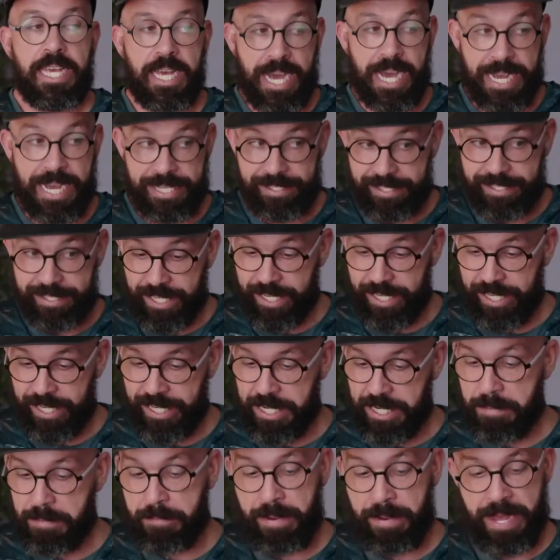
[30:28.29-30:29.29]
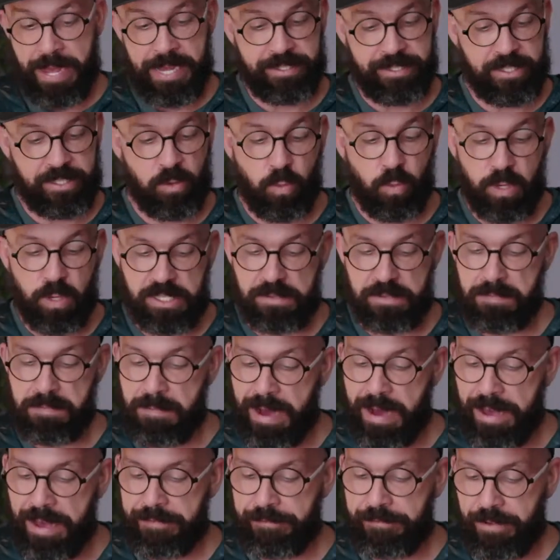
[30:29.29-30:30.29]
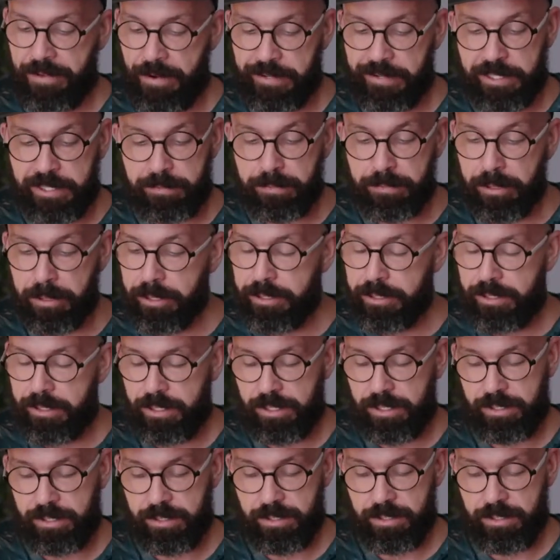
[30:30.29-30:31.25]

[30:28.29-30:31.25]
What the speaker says: I said it in the past, it was my favorite boot.